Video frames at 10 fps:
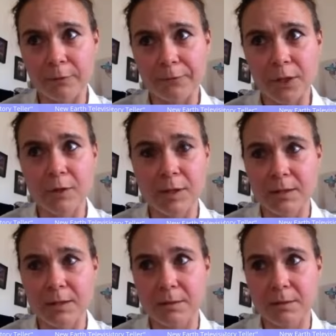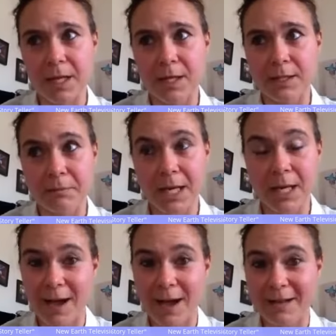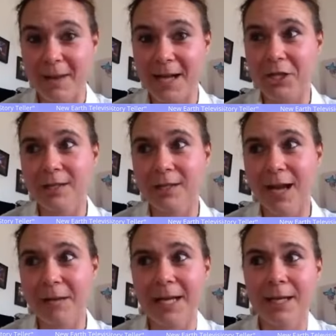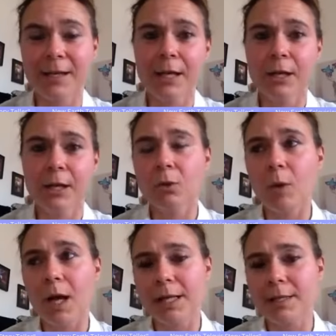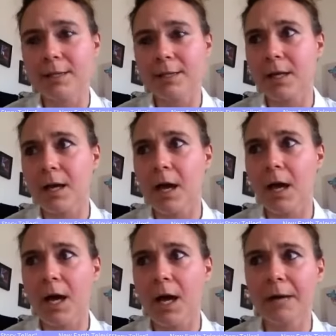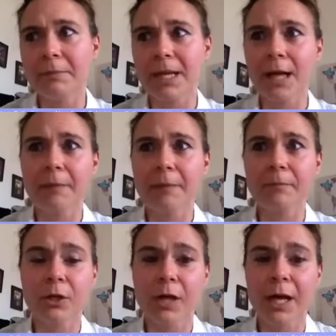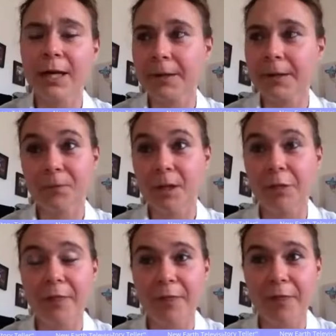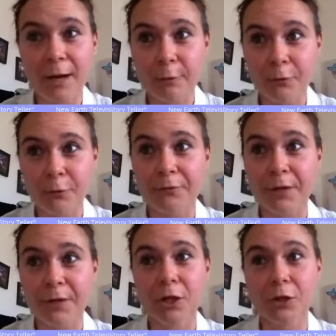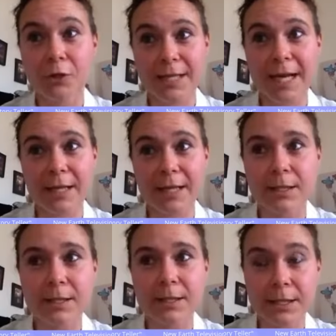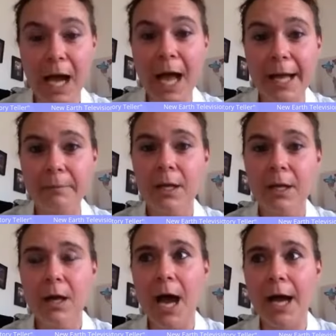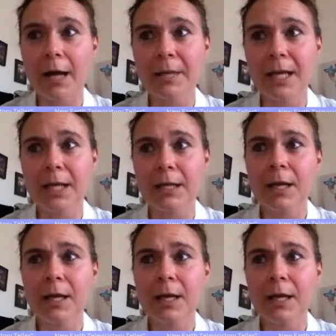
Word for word: you to speak to me, I imagine. I mean, well, it's, uh, I mean, I'm. Gr- thankful for you to take the, the time. I, I, mean,